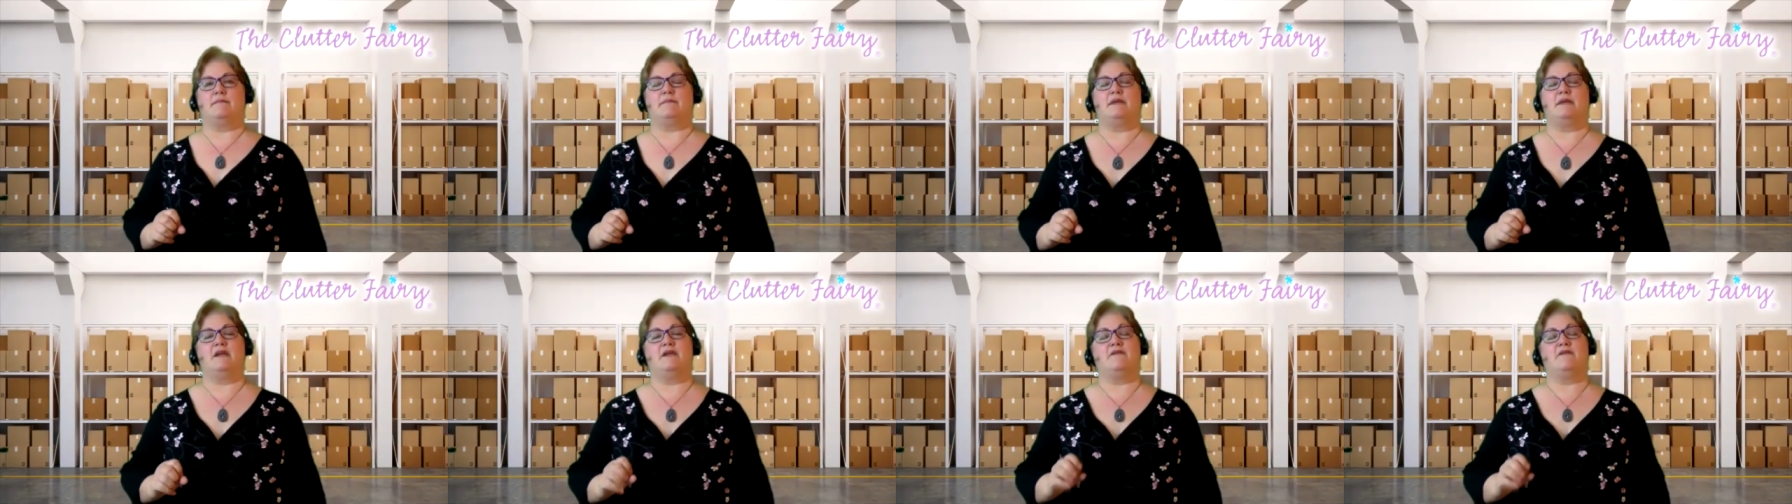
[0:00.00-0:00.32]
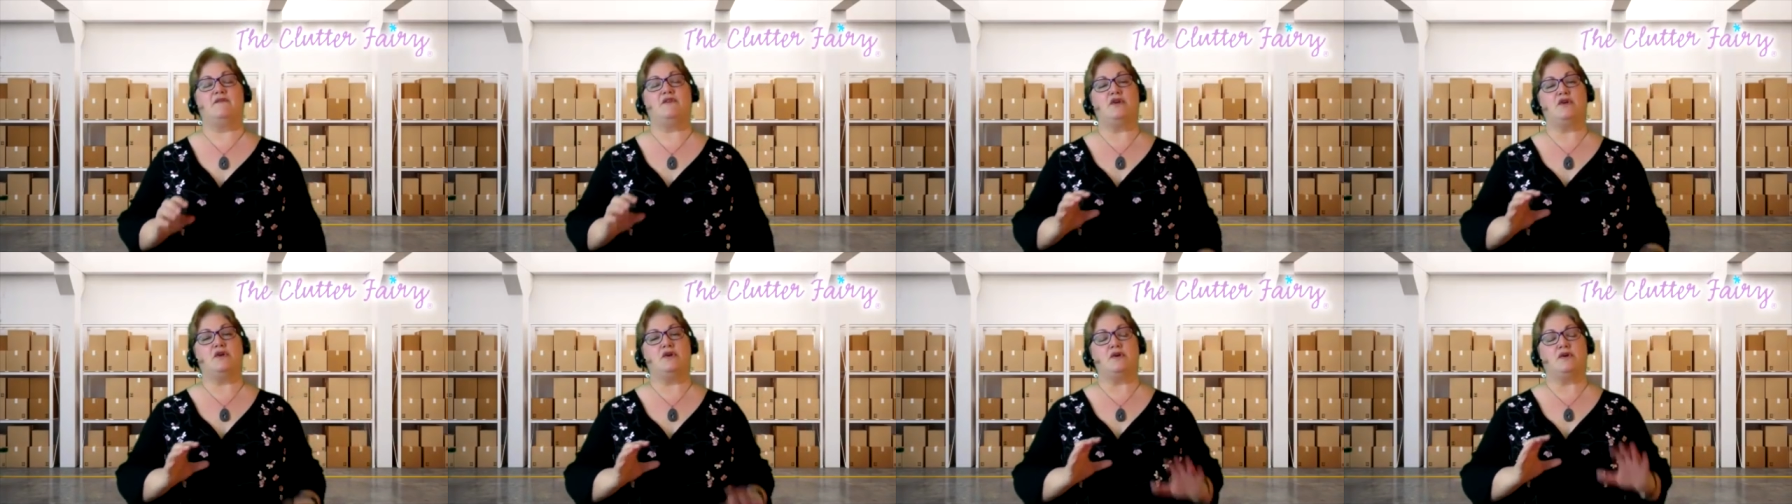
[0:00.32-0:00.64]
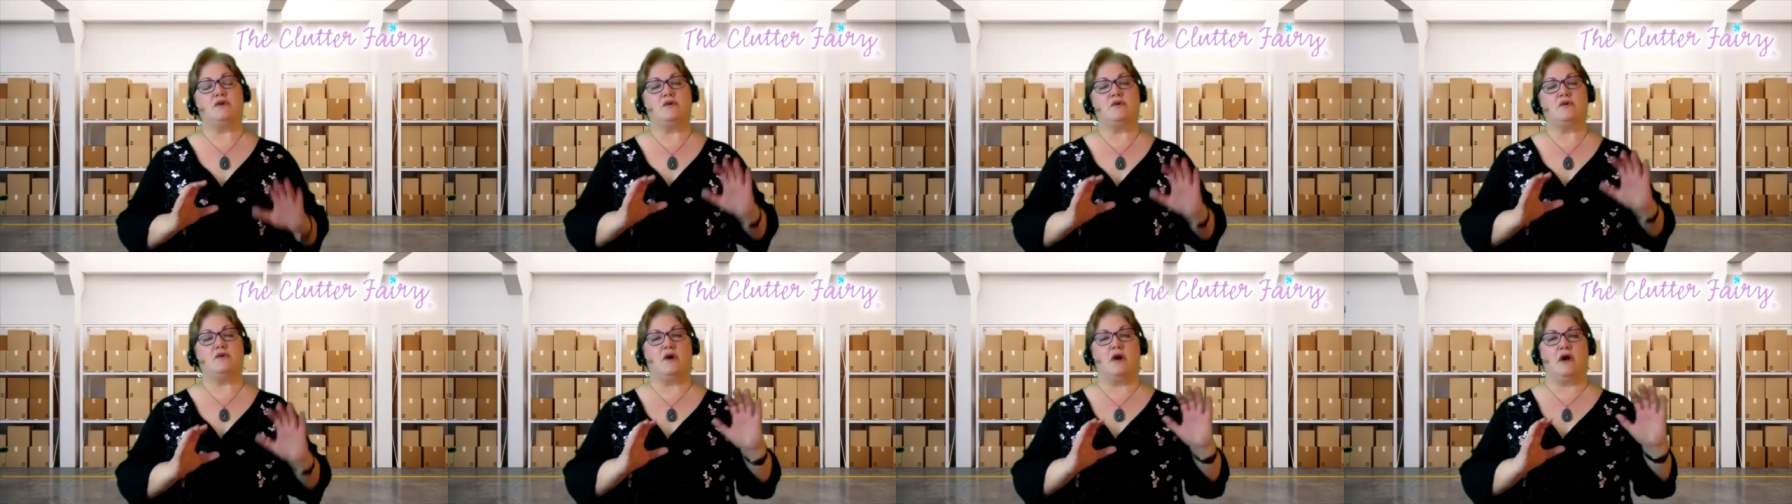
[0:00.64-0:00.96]
If
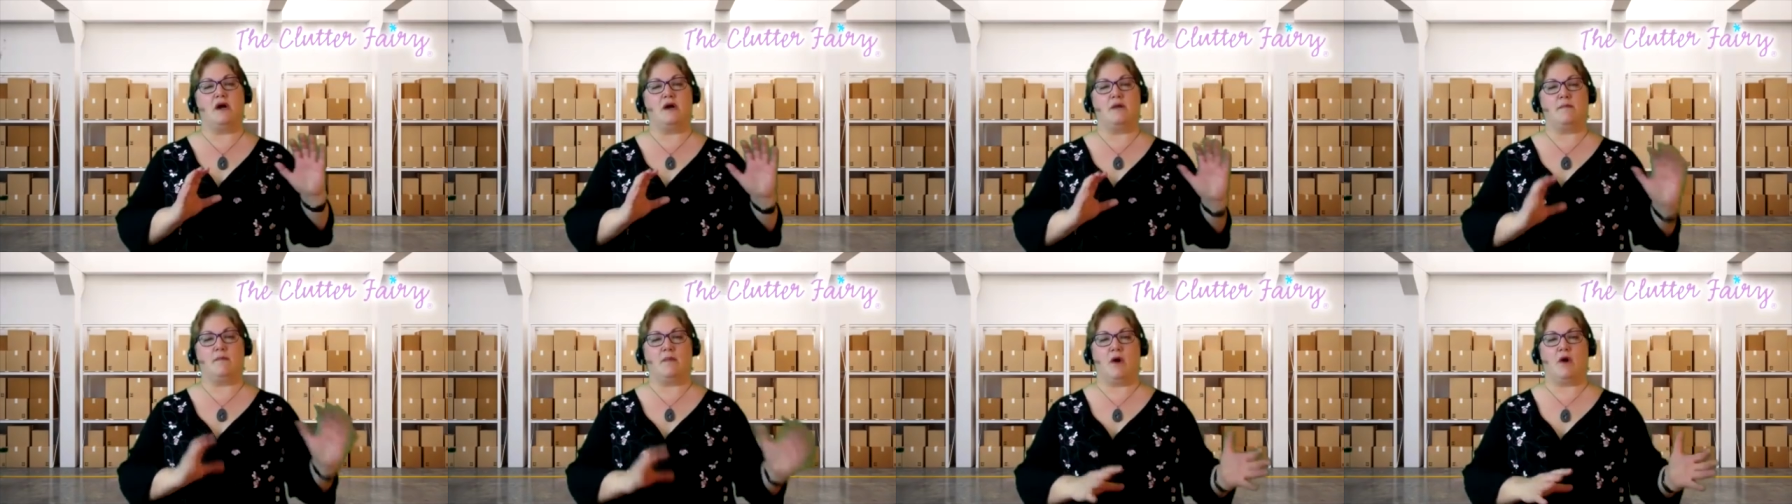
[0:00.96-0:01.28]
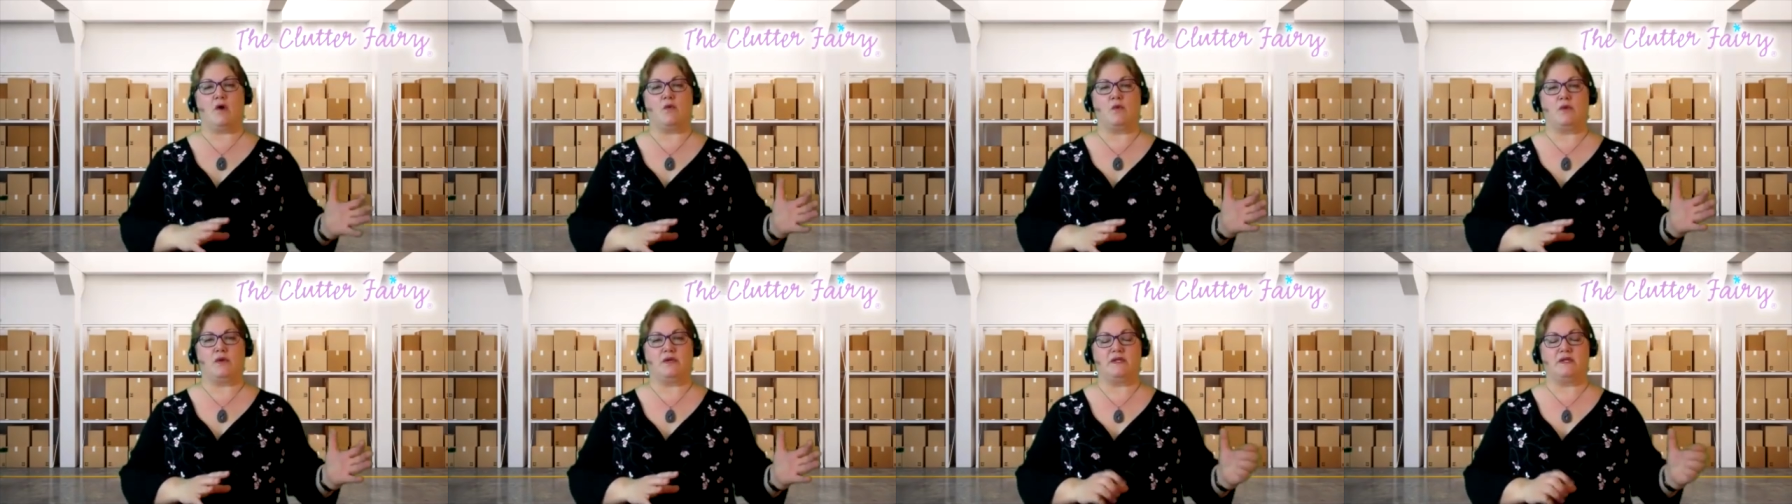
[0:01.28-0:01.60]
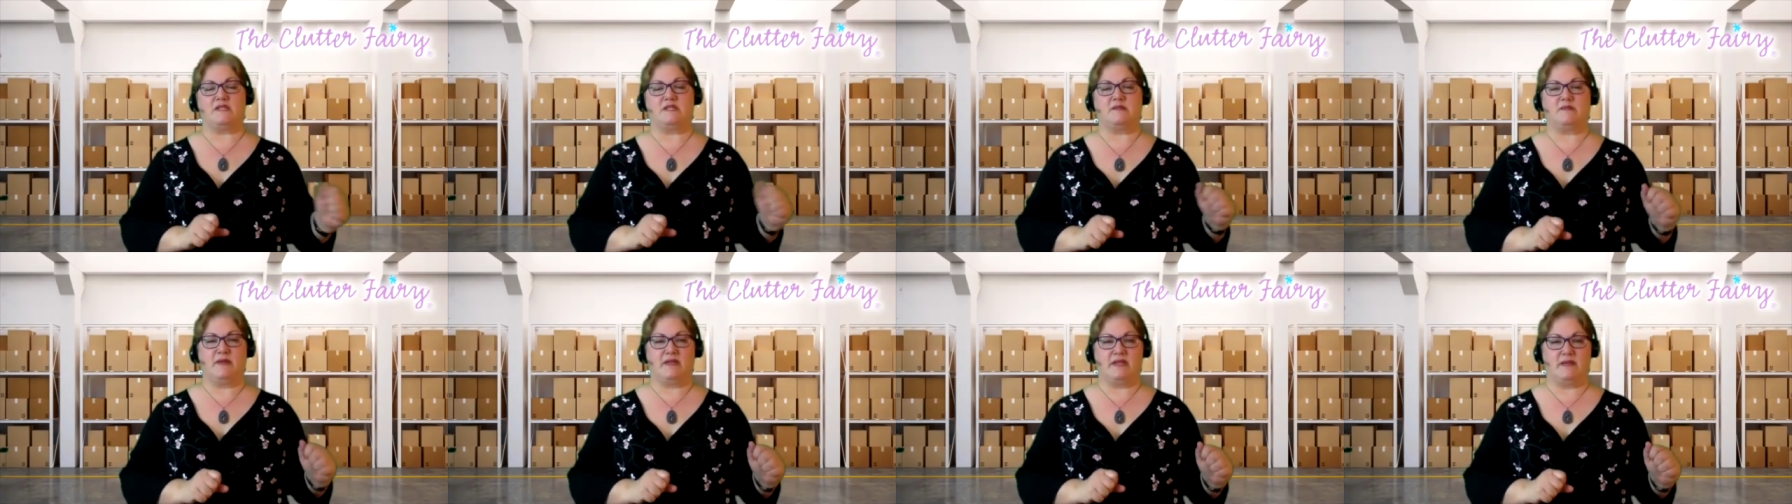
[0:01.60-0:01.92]
you are willing to
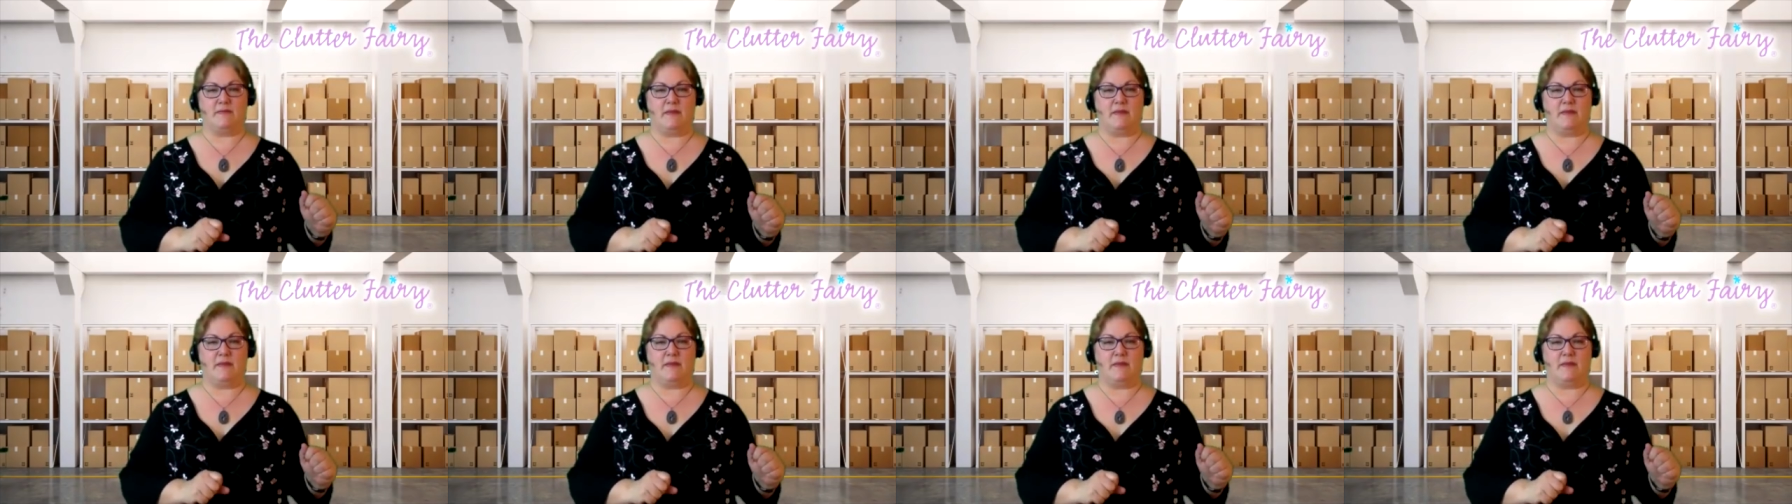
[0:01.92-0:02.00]
spend